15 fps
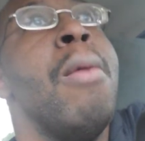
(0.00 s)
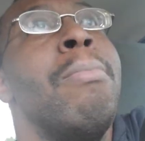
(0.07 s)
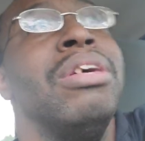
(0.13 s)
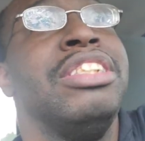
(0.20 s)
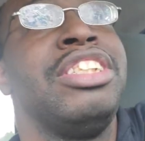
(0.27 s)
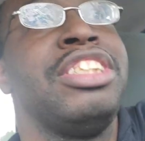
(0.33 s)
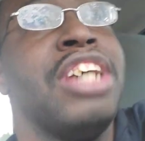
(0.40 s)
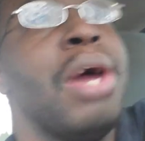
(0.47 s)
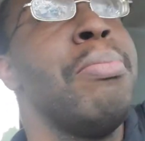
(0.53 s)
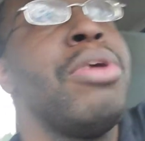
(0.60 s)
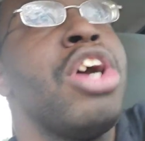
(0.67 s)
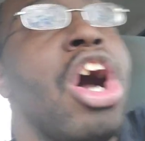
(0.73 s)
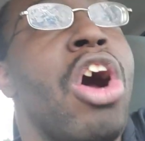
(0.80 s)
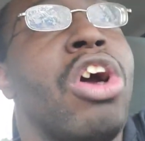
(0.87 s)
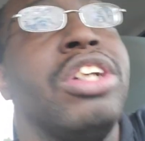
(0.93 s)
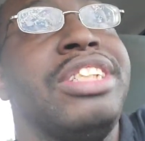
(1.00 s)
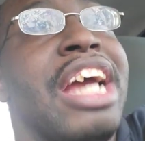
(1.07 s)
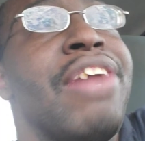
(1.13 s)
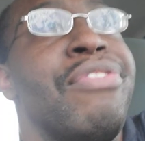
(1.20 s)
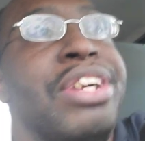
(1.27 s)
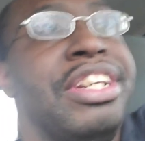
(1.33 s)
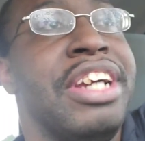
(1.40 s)
But some cars
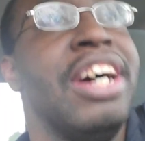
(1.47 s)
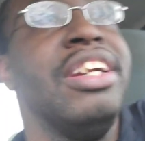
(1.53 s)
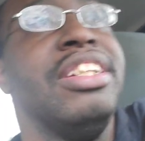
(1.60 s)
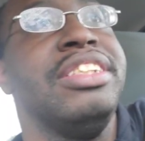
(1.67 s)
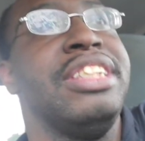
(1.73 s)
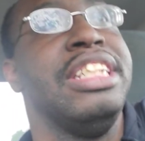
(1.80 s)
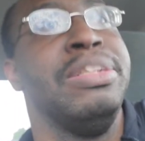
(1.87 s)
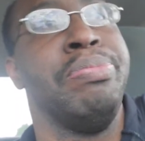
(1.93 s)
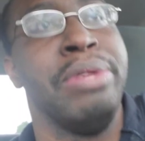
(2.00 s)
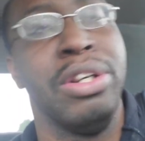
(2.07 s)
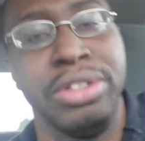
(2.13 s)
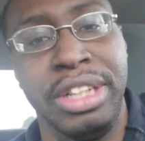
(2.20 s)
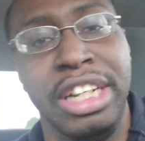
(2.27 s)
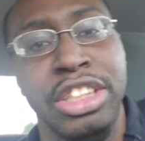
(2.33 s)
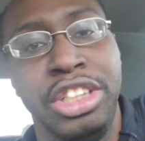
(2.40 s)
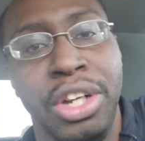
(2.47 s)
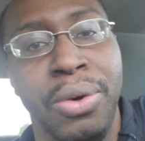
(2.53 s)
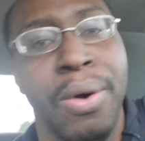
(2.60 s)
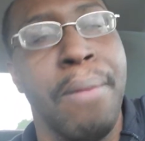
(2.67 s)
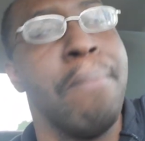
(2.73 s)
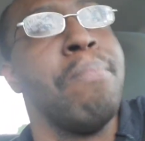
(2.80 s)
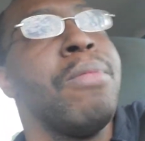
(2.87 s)
have redundancies built into
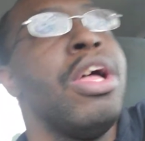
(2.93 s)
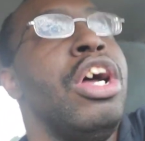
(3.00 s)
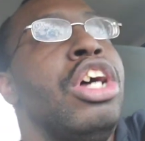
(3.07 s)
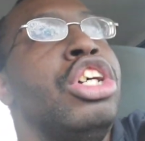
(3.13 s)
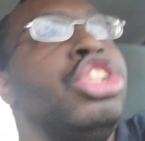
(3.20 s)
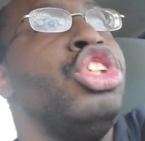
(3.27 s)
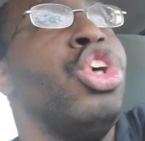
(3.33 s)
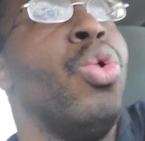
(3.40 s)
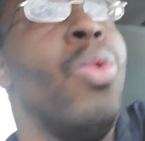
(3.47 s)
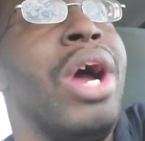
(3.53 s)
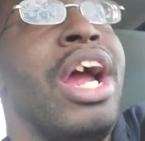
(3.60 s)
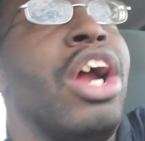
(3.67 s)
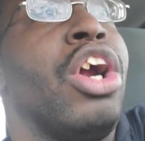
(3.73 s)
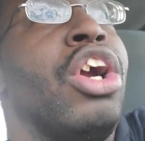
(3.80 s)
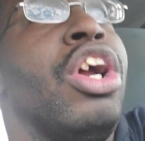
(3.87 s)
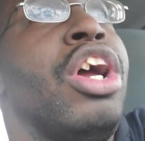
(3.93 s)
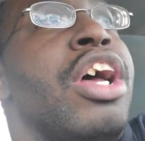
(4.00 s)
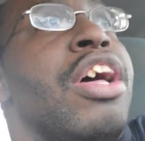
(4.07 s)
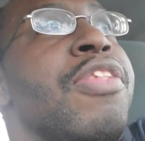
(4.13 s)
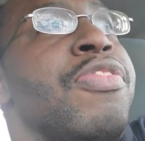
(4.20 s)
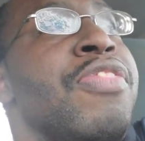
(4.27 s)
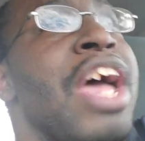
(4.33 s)
them to where
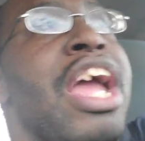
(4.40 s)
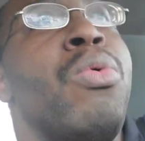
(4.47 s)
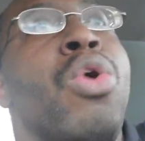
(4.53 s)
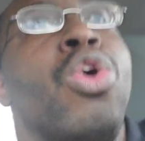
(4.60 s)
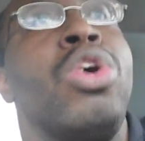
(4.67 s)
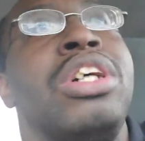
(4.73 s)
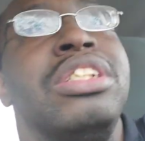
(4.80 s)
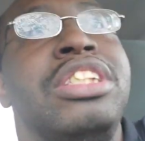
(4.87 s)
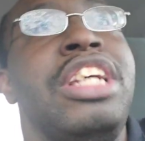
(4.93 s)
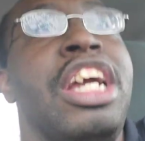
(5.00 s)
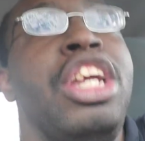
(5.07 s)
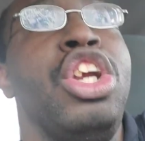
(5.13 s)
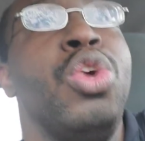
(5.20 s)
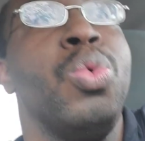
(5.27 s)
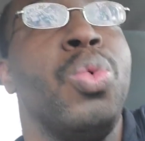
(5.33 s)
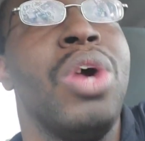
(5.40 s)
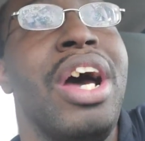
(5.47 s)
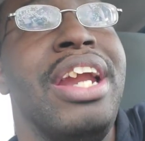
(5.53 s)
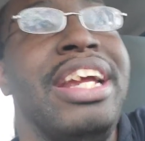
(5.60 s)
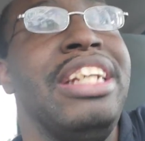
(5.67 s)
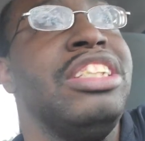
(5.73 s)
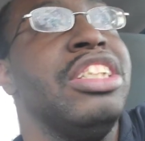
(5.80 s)
they will continue
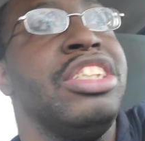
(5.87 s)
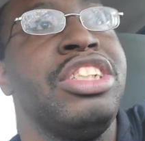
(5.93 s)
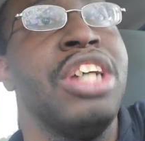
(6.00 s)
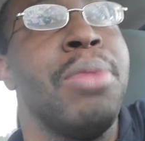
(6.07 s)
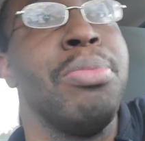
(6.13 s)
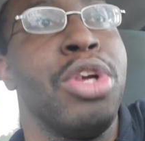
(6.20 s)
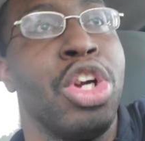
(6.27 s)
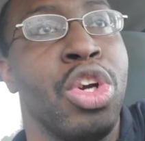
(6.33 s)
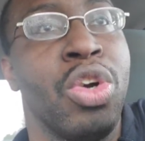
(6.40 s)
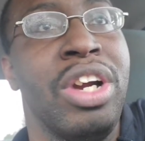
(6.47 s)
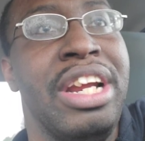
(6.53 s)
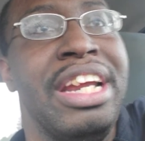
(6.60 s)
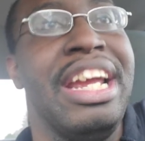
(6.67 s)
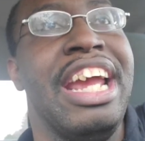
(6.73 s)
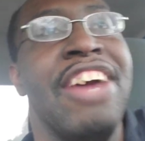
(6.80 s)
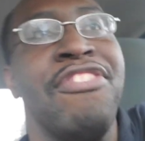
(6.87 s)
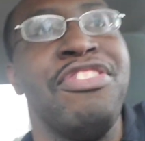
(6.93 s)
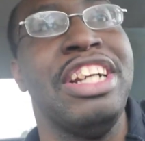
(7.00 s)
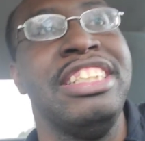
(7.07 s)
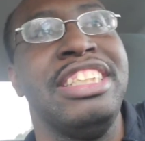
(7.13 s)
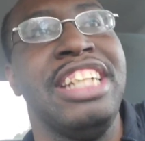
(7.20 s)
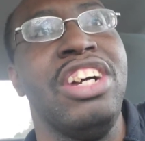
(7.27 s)
running to some degree if
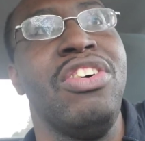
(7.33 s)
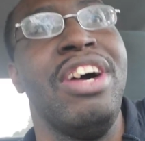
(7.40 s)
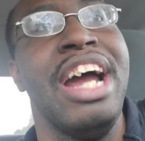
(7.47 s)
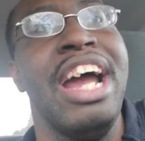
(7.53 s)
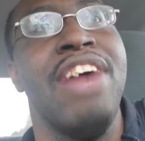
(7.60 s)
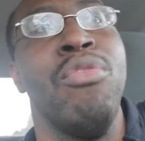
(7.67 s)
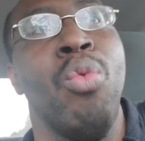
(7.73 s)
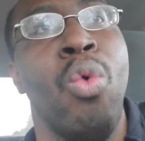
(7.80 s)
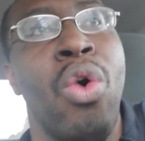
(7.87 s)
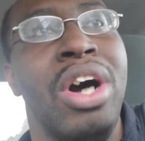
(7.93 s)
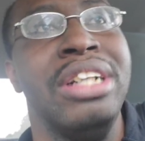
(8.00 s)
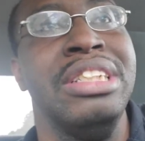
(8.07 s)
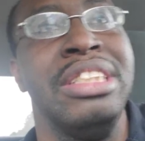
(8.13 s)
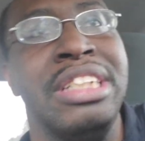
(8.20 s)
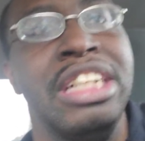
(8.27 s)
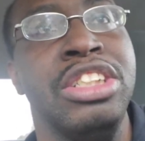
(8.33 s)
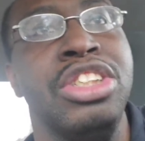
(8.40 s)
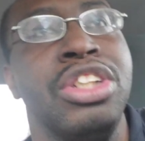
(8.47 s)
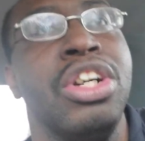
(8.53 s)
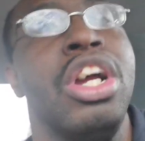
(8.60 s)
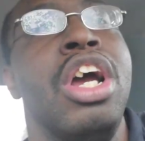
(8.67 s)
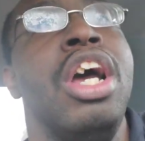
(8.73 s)
they still have one sensor.